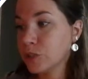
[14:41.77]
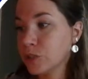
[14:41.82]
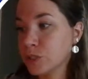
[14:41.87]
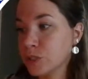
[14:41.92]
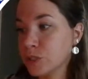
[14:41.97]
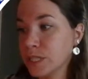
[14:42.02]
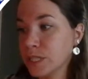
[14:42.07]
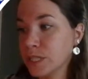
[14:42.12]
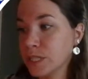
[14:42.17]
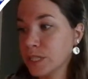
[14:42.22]

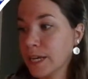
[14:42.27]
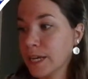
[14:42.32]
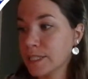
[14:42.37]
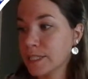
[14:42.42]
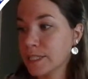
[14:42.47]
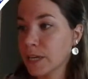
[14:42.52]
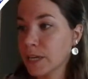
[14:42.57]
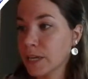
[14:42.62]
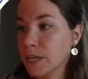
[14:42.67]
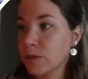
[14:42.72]
see that
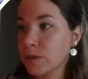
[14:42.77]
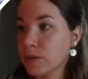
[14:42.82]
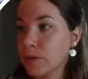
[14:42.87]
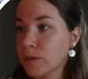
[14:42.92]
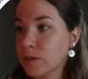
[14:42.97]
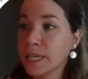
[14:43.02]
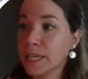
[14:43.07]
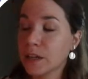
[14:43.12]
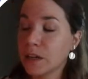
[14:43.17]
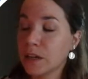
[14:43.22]
slight risk
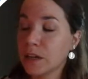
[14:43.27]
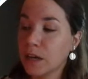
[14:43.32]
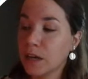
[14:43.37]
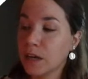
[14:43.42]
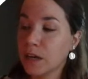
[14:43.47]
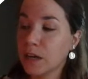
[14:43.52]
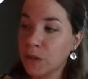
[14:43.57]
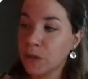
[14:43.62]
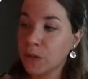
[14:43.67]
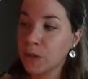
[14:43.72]

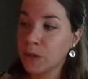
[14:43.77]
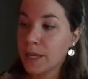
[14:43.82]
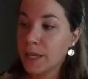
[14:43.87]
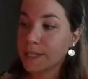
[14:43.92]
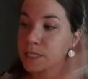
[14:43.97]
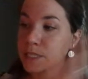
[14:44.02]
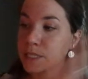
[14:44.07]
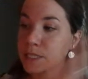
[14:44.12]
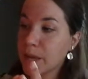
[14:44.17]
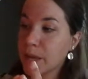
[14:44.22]

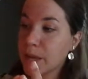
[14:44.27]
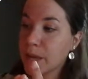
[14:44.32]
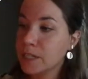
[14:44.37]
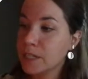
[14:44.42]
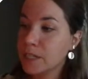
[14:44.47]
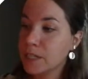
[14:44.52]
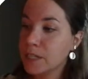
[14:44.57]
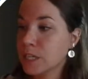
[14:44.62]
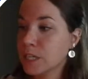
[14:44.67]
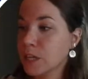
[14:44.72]

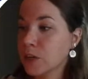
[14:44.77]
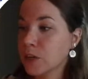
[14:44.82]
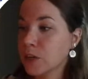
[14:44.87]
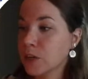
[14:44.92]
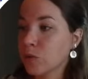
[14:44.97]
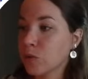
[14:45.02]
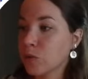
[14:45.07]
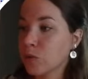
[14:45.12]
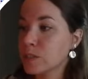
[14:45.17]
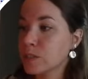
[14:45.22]
expand and
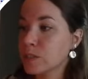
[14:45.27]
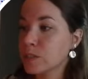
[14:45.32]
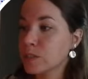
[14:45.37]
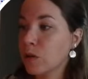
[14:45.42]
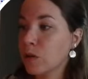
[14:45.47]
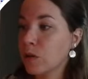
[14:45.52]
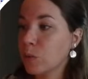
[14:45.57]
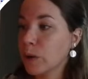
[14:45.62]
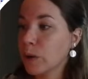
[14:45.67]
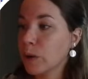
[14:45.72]
increase all
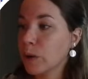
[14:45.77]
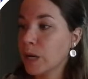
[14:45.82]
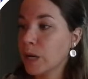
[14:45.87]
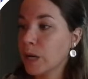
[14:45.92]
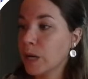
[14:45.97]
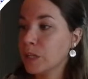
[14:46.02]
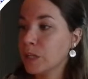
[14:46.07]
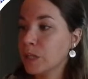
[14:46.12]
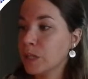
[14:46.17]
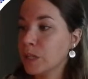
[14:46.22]
the way up
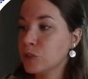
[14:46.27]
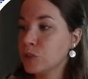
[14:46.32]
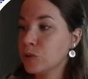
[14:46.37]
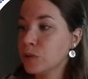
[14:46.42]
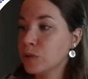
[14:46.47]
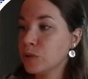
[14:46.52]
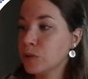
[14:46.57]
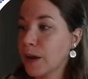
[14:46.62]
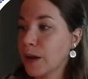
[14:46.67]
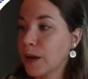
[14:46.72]
into
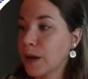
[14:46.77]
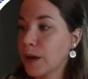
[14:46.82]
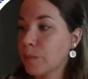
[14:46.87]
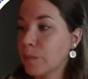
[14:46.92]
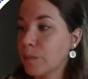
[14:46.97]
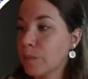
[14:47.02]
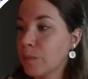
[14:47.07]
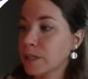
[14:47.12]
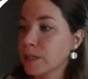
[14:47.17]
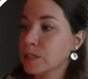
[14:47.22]
the outer
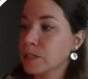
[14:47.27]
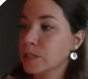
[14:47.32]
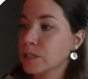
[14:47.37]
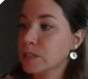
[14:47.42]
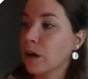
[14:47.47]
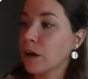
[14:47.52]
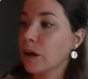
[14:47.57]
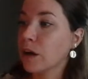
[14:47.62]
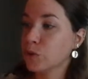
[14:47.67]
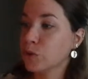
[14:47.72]
banks
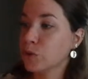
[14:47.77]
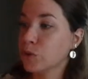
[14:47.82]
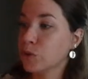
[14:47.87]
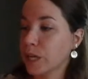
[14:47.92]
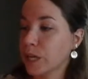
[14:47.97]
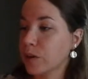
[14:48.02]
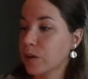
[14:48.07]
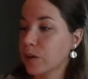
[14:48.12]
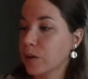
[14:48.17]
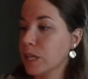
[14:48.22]
of North
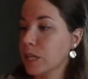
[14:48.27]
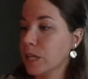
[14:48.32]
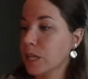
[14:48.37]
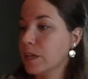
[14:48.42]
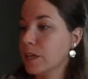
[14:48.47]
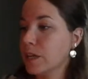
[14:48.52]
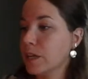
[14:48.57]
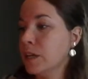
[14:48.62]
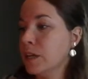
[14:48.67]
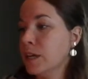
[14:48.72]

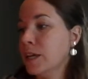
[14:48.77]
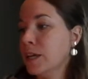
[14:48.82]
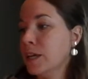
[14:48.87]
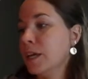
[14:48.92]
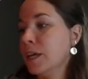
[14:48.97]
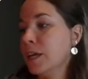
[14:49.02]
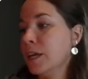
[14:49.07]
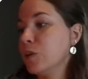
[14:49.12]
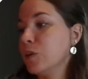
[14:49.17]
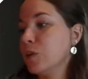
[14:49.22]
Carolina.
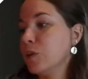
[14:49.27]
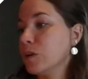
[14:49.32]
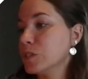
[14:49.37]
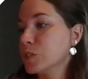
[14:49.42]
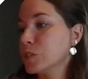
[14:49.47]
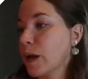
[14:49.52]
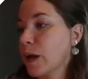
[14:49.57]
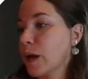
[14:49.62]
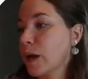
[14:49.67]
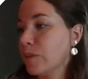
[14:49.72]
And you also
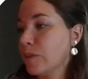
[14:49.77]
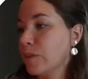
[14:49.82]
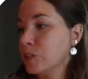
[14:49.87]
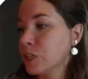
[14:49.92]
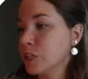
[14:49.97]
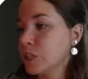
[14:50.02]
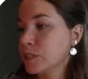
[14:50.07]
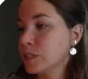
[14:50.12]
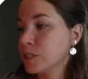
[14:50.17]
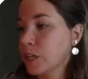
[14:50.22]
have it
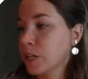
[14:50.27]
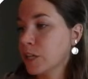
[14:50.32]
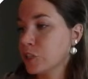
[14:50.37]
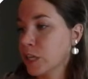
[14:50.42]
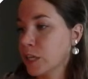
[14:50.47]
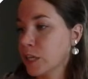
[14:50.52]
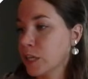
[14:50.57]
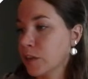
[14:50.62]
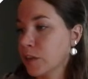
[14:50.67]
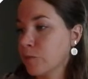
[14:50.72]
just
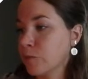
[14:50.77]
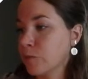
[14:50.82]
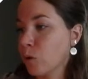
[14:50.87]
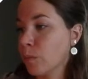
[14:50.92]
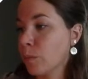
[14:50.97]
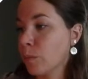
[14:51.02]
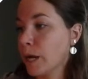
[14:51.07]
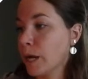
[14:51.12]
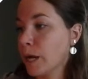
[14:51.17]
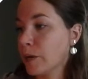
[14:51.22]
touching Fort
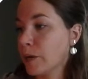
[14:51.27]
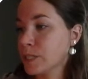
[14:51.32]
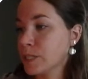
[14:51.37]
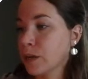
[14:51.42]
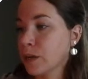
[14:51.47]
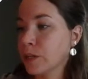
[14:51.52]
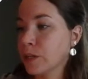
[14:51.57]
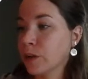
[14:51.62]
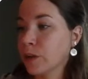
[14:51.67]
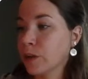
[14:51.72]
Myers
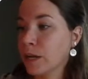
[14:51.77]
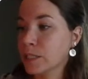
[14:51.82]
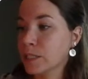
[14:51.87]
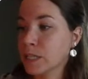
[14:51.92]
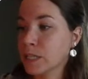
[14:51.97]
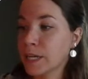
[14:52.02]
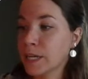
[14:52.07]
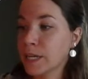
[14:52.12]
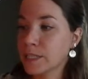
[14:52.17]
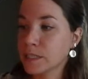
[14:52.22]
down here as an
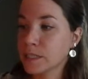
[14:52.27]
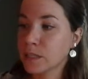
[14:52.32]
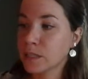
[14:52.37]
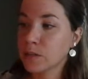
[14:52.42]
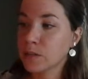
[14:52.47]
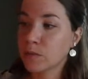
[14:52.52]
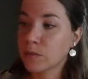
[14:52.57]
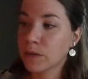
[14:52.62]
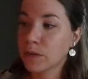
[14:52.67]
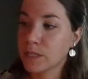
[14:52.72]

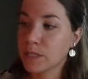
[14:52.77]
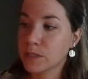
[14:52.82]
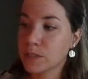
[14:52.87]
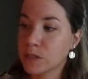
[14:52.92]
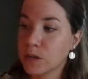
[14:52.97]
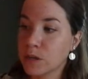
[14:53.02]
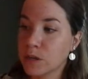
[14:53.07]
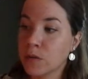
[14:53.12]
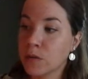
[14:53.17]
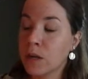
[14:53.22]
isolated risk.
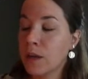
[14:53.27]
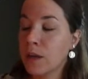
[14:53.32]
So